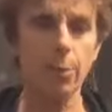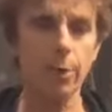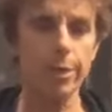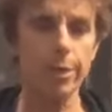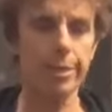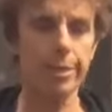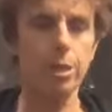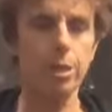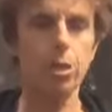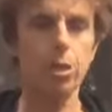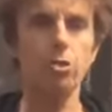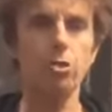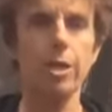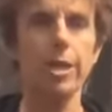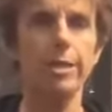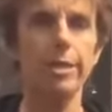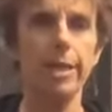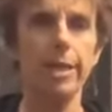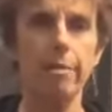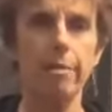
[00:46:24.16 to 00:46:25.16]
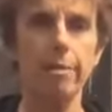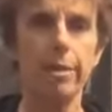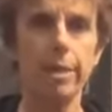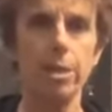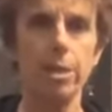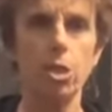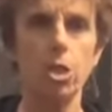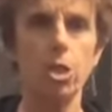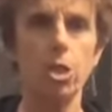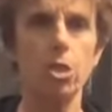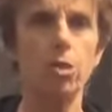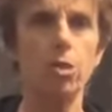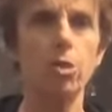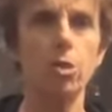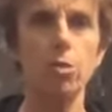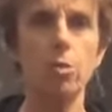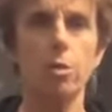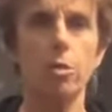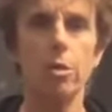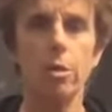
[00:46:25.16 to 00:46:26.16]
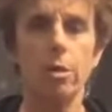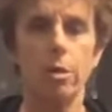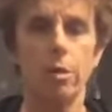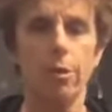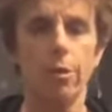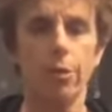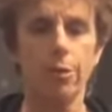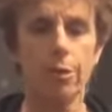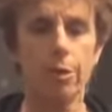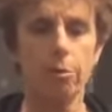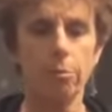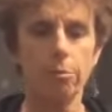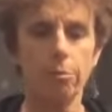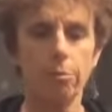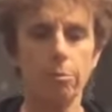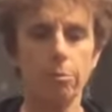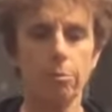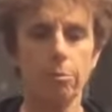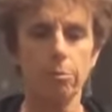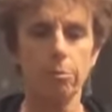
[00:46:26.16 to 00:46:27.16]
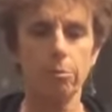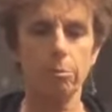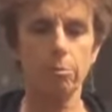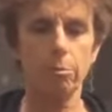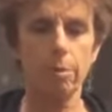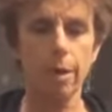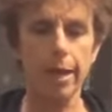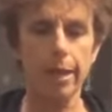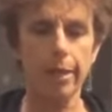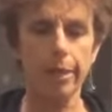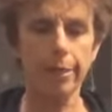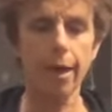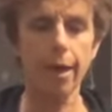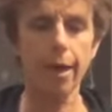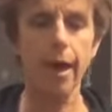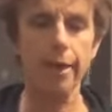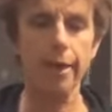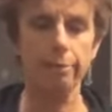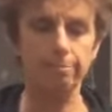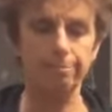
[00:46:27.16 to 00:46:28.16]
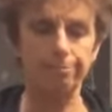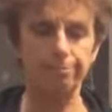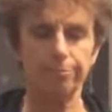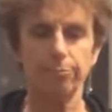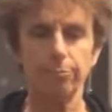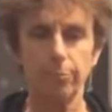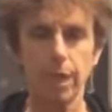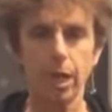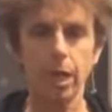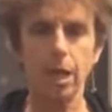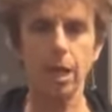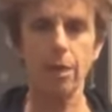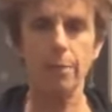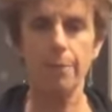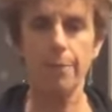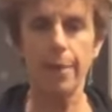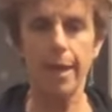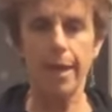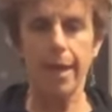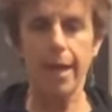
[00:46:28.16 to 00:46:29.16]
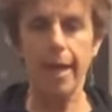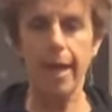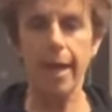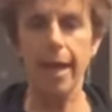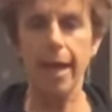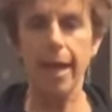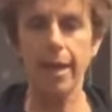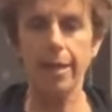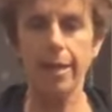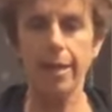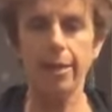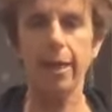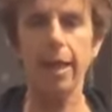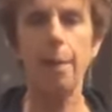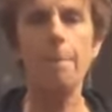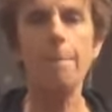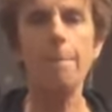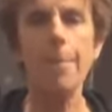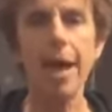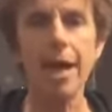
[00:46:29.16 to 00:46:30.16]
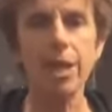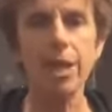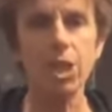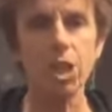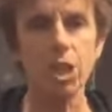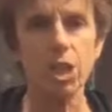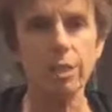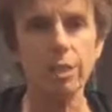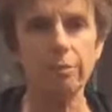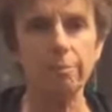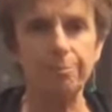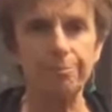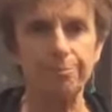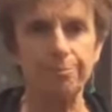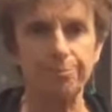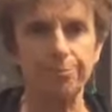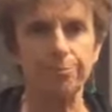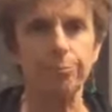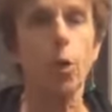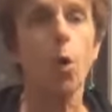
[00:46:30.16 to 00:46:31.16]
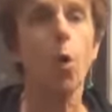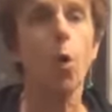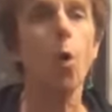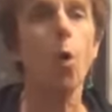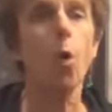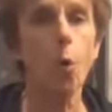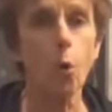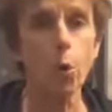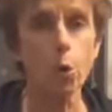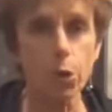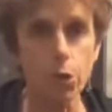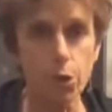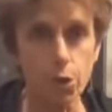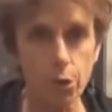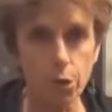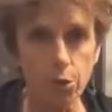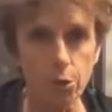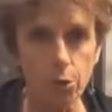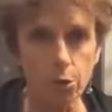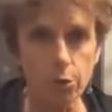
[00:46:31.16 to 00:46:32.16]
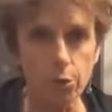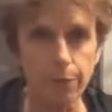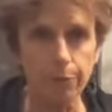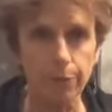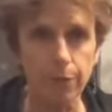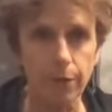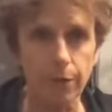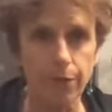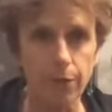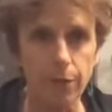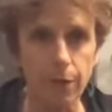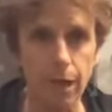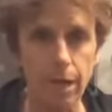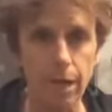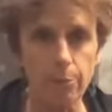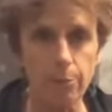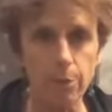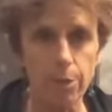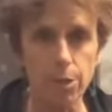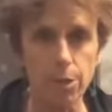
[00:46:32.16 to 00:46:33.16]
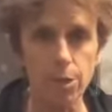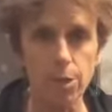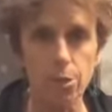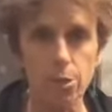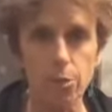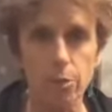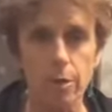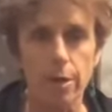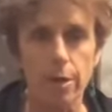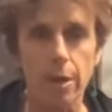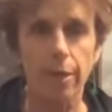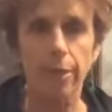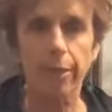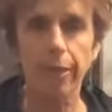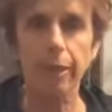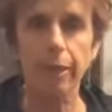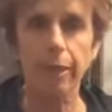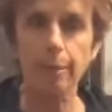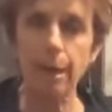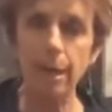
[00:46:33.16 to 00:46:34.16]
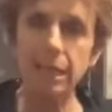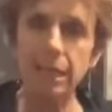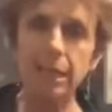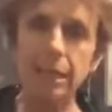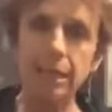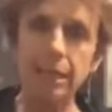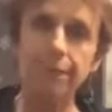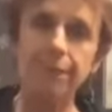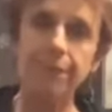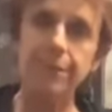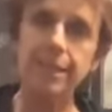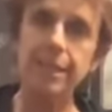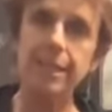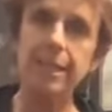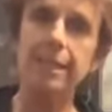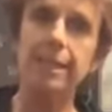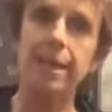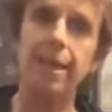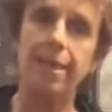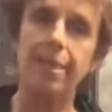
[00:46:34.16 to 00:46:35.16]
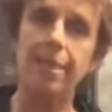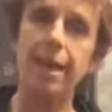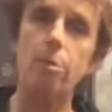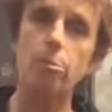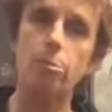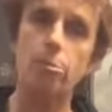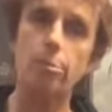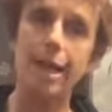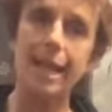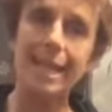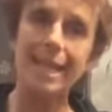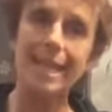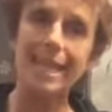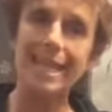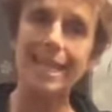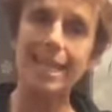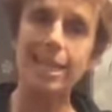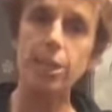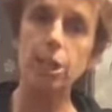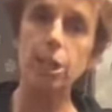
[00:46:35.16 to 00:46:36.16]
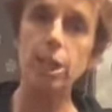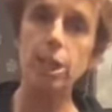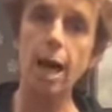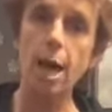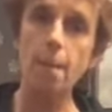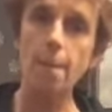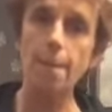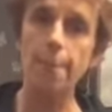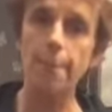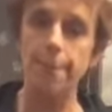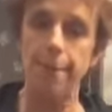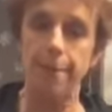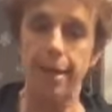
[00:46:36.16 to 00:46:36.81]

pressing straight down into the right thigh. And imagine, or do, if you're able to, think about lifting that right heel up,